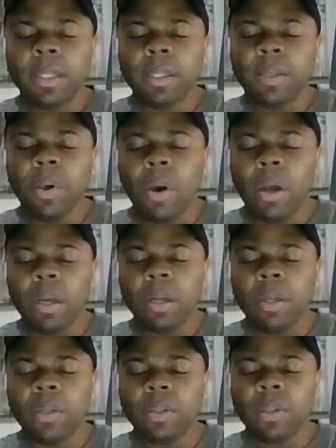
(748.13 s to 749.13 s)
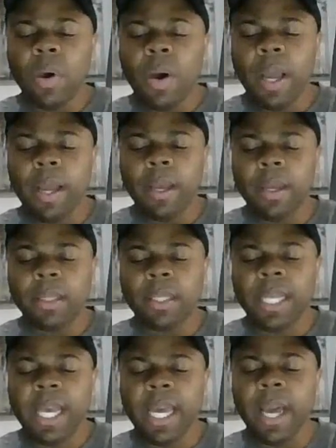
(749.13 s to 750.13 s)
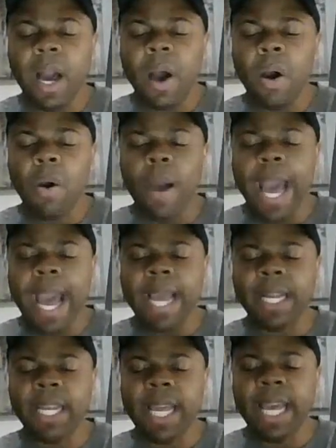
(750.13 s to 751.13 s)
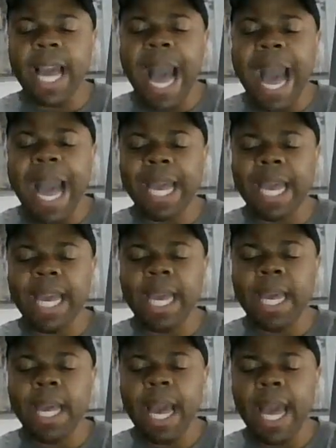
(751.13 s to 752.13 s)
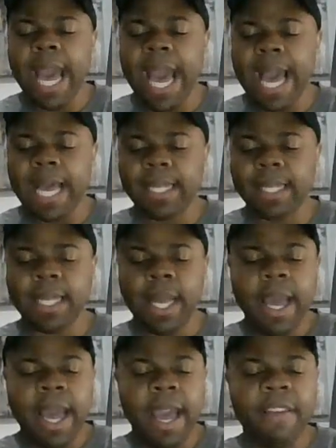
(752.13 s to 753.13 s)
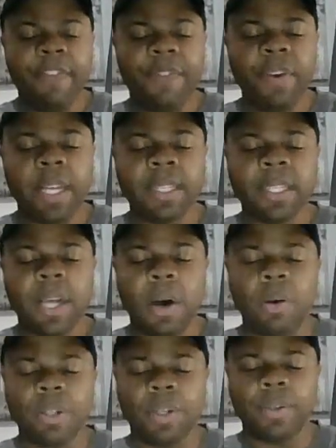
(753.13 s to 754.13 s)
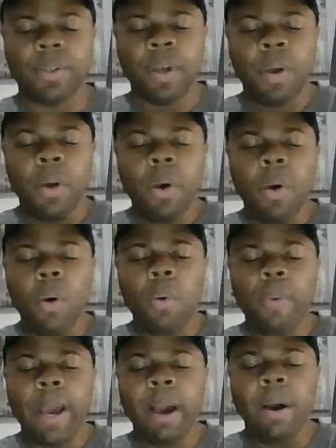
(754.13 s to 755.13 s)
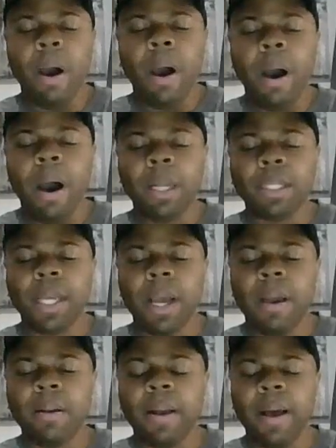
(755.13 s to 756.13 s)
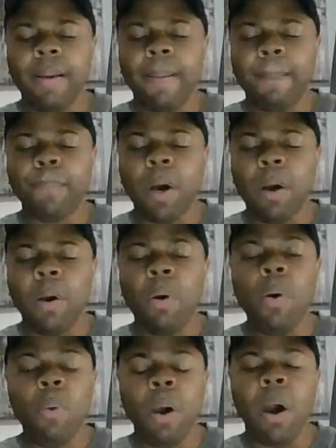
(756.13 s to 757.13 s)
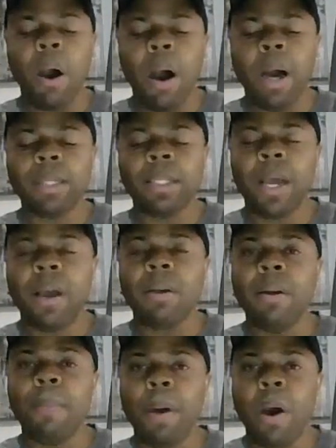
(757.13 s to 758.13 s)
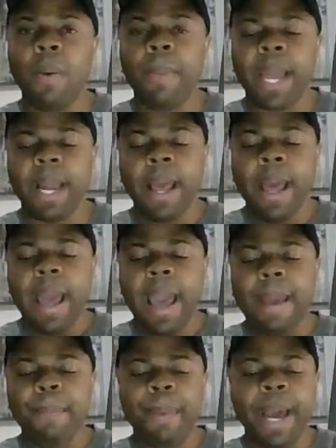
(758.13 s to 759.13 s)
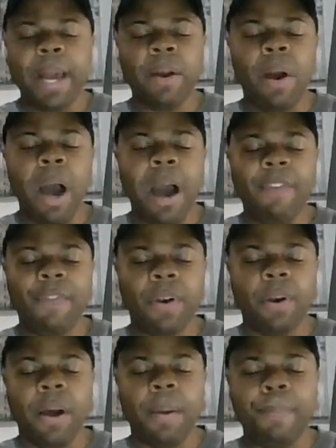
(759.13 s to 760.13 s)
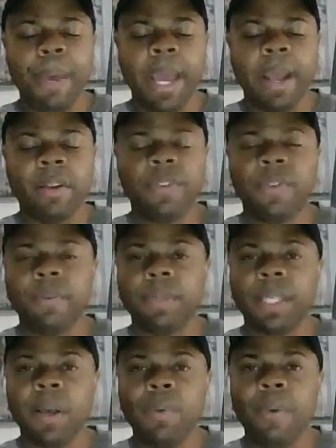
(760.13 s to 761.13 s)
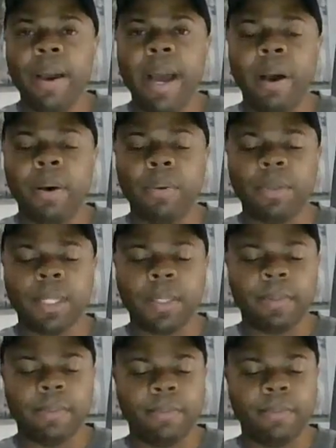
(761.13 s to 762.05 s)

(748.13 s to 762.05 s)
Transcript: T O A D I E S and foot soldiers who will all turn a who will all turn a moment a better offer appears from somewhere else.